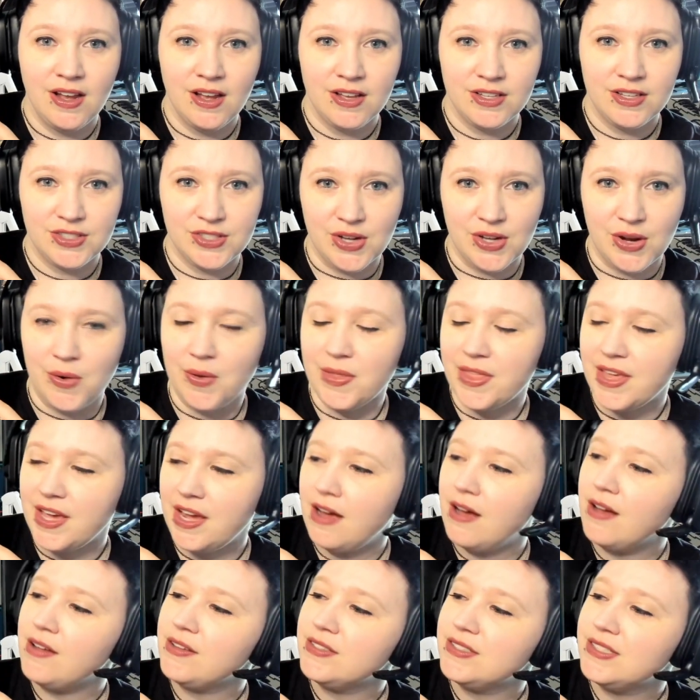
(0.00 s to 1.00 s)
So they
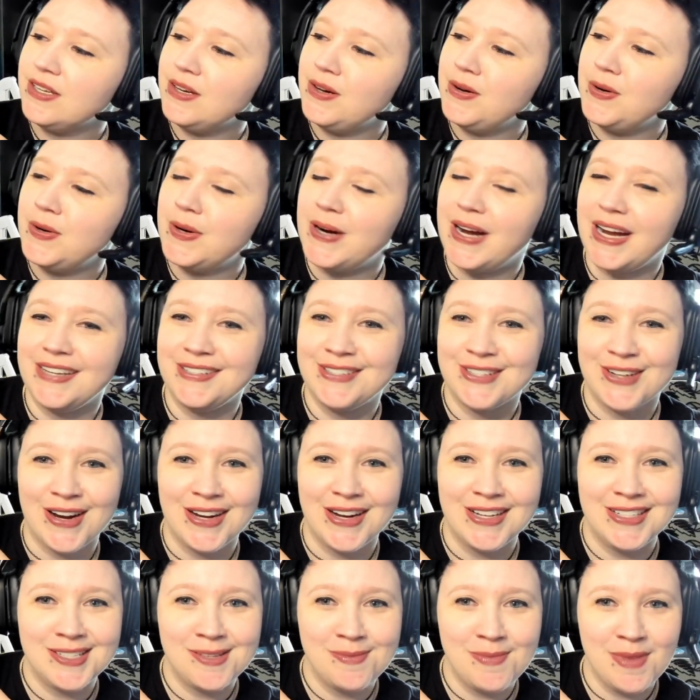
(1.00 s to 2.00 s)
also, I
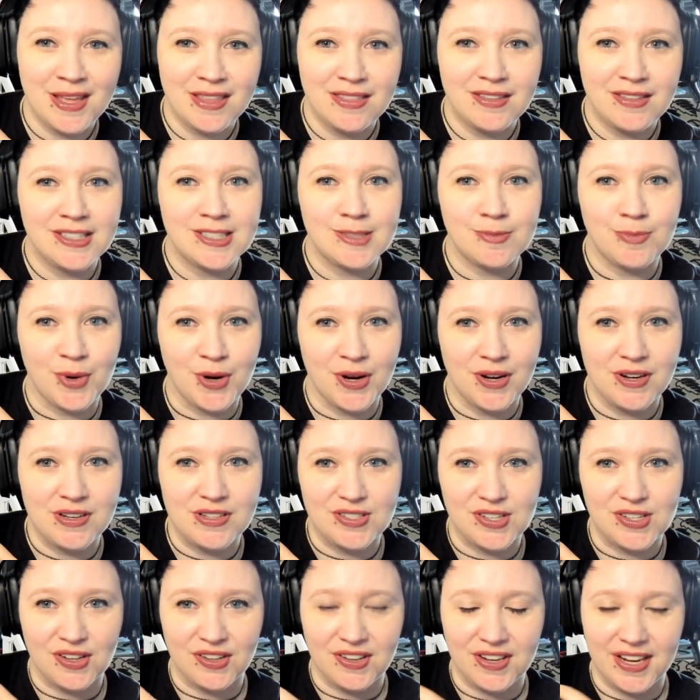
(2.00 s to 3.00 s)
tried to make these
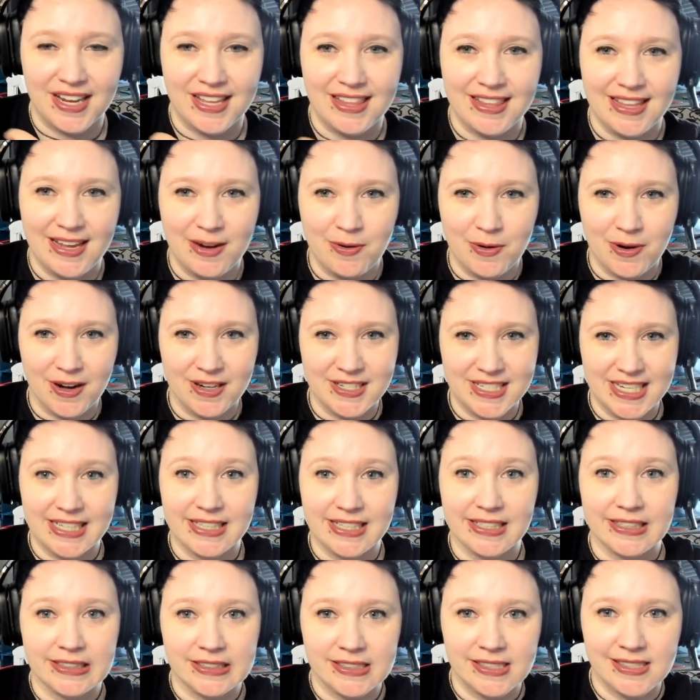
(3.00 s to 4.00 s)
birds look like they were
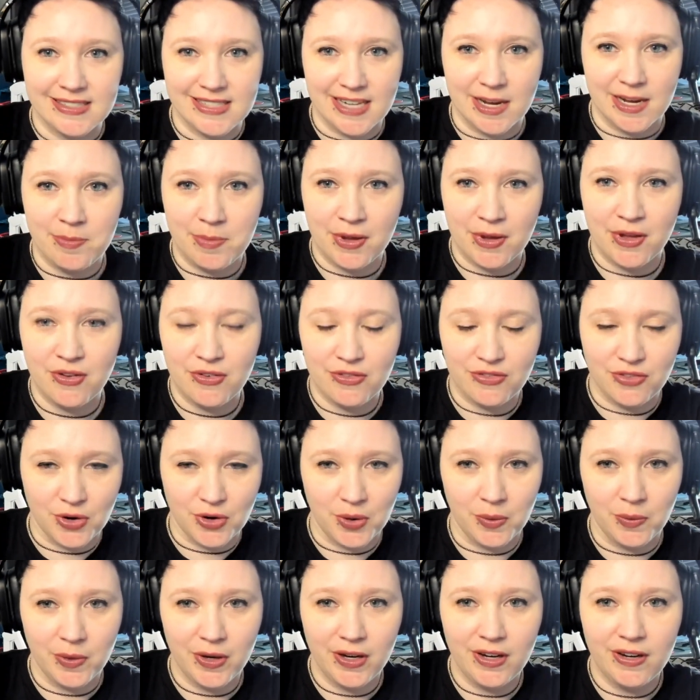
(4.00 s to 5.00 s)
taking a step
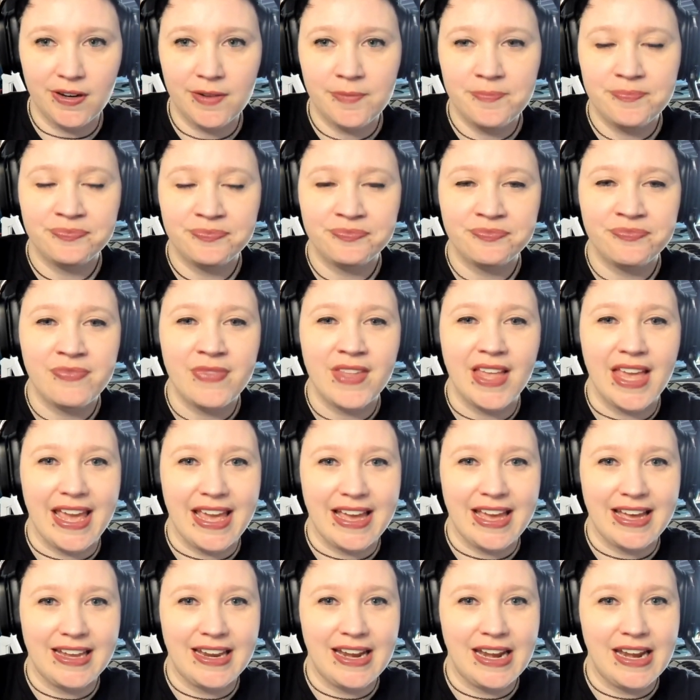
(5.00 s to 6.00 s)
forward,
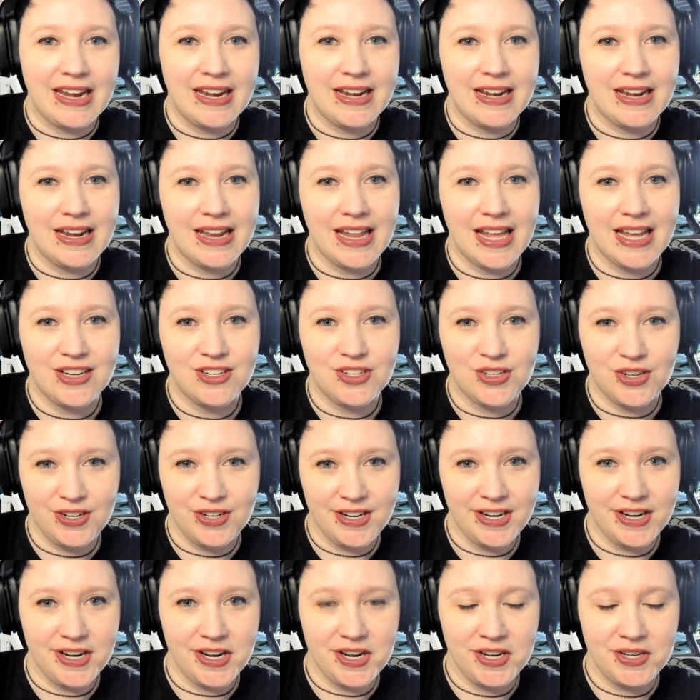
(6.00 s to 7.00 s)
and that
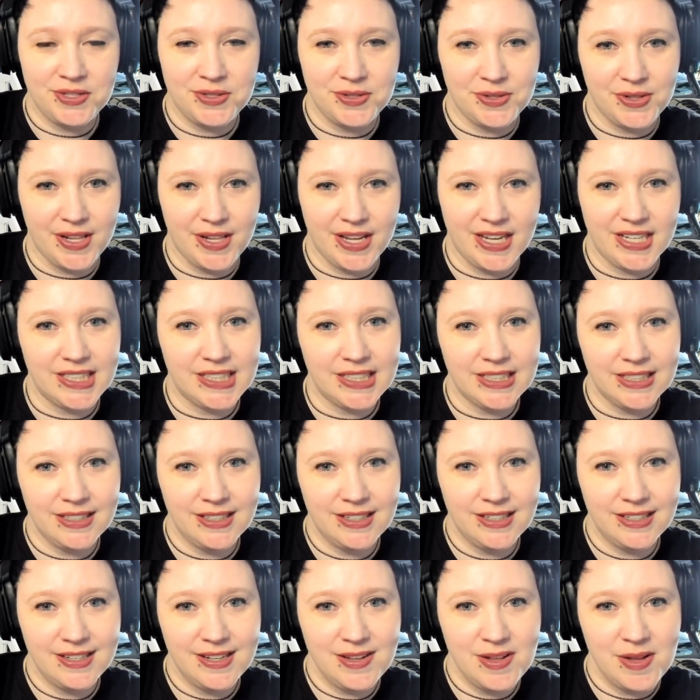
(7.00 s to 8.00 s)
turned into like
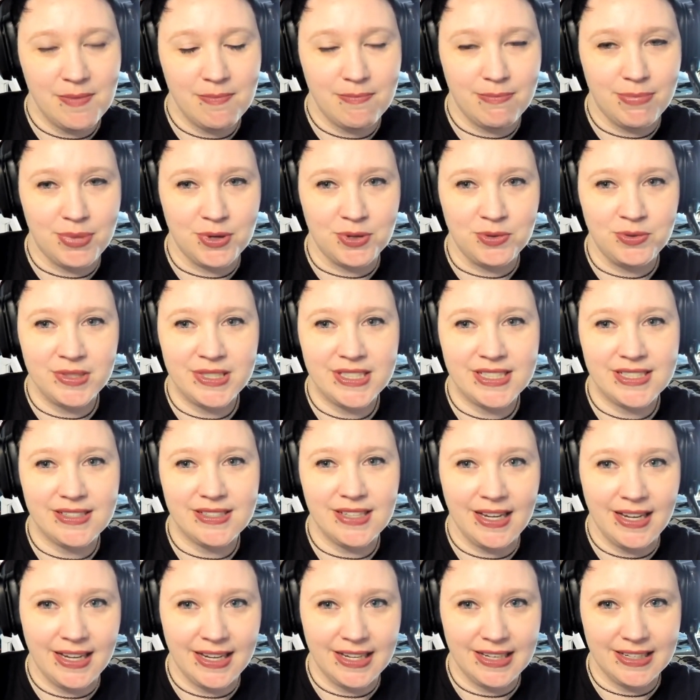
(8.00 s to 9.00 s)
boots
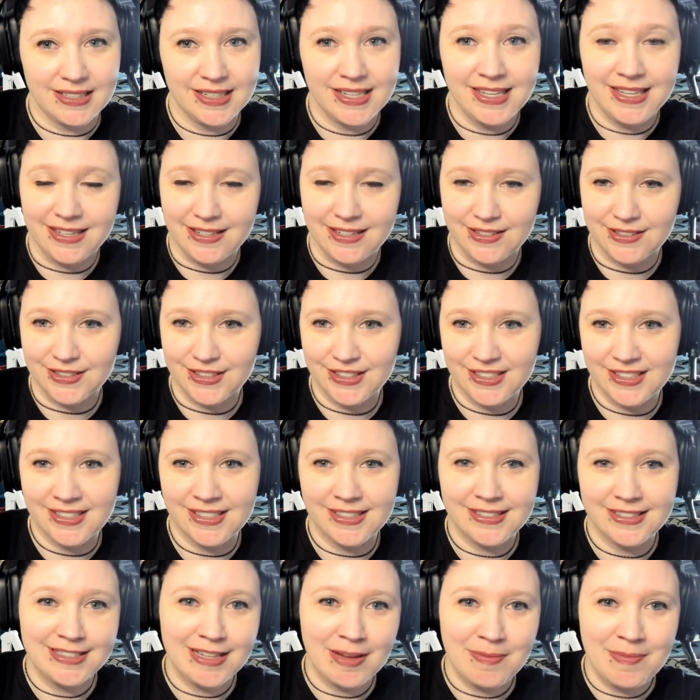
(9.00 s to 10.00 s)
and heels
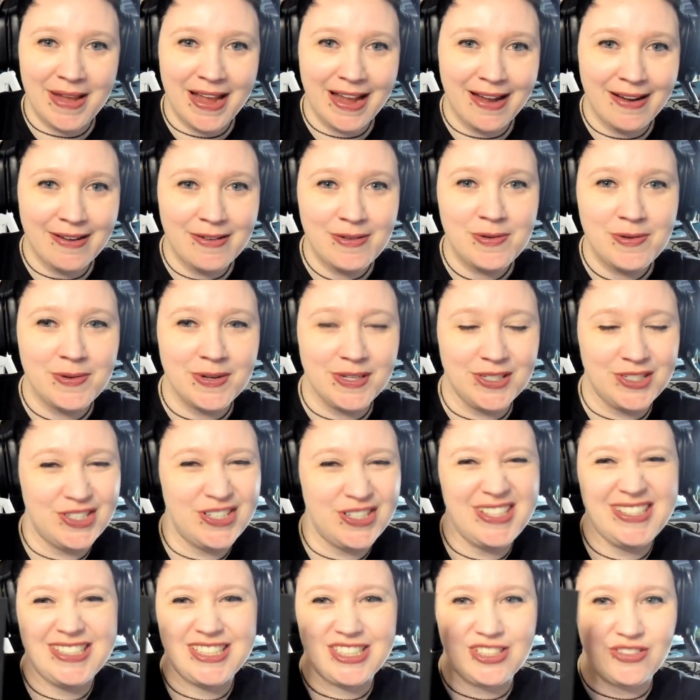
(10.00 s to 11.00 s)
somehow, which
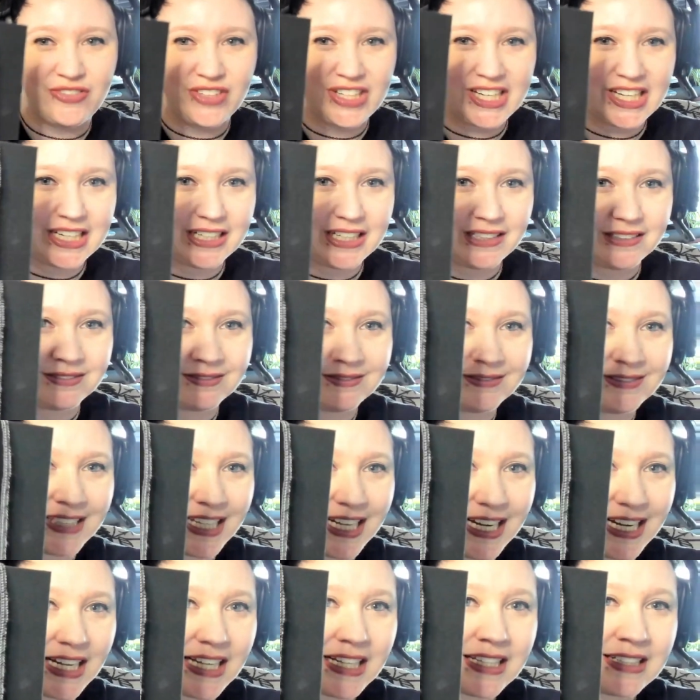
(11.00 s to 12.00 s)
is fitting.
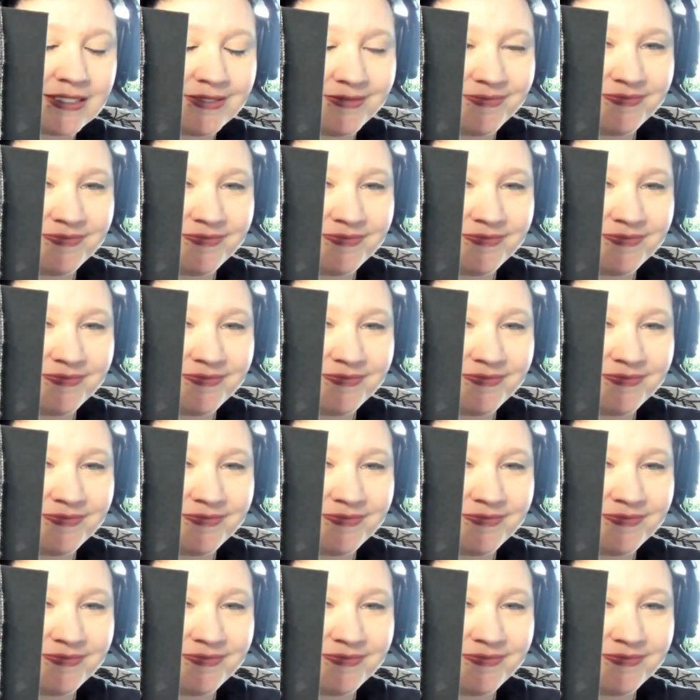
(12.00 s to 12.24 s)
Like,